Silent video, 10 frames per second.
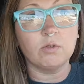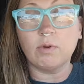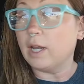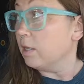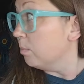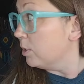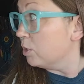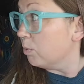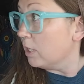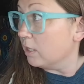right
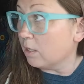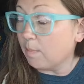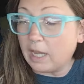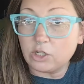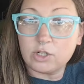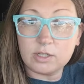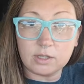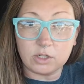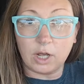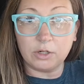between the Bashas and
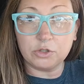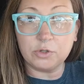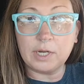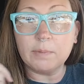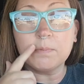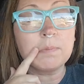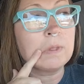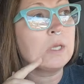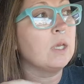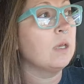the Dollar Tree.
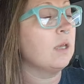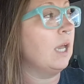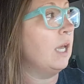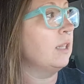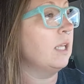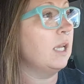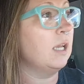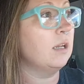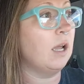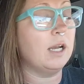And
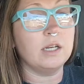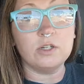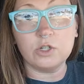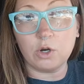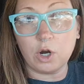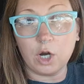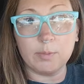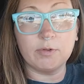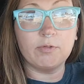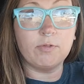then I needed to go to
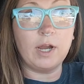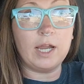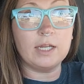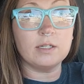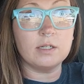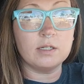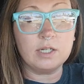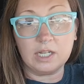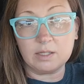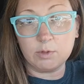Harbor Freight to
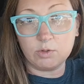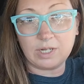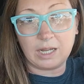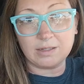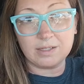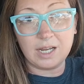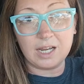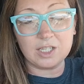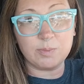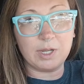get some new tent
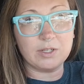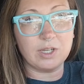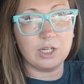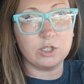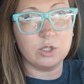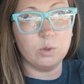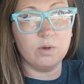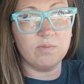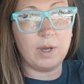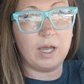stakes because like two
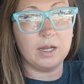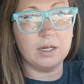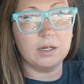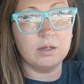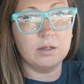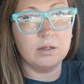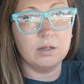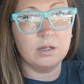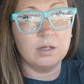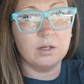of mine,
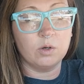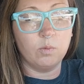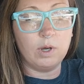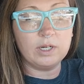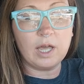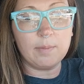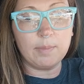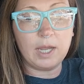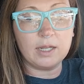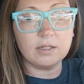one got
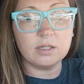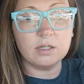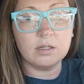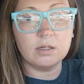bent,